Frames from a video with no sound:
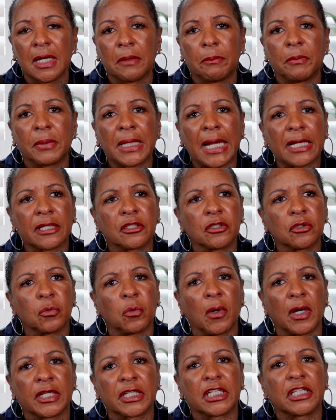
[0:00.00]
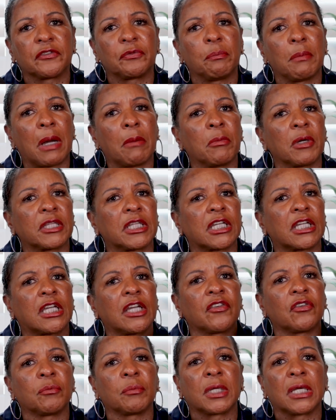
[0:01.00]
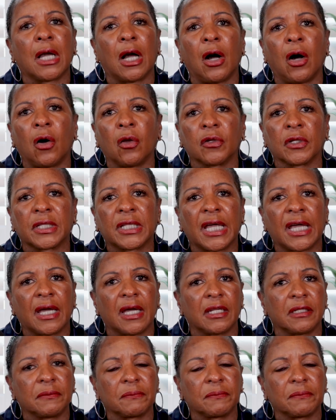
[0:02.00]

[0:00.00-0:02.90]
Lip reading: But I do wonder if my mother given me all of that,